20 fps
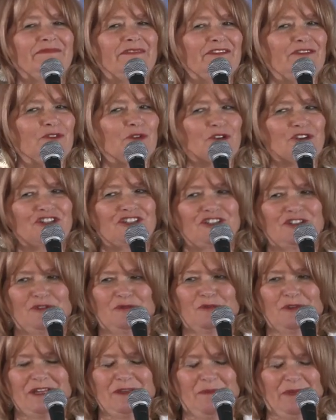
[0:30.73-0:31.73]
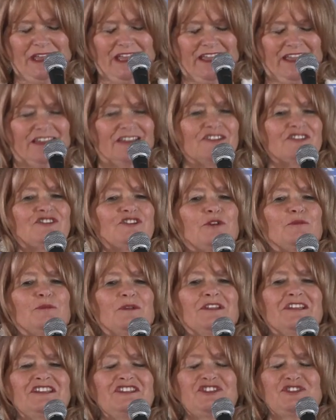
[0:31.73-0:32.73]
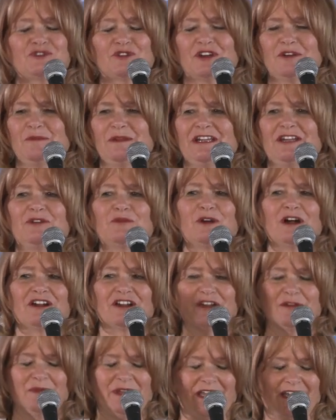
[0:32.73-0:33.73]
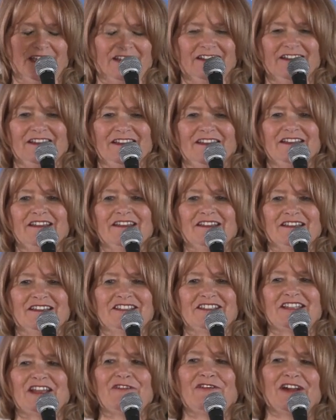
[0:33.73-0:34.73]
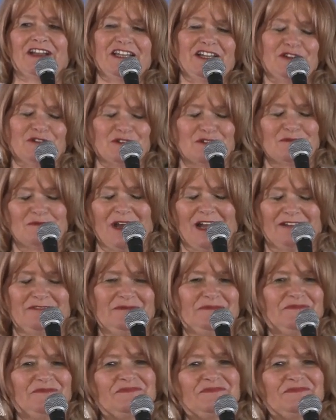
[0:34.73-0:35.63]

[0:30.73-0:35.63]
nor should we be. So please join me in welcoming Stephanie Gutmann.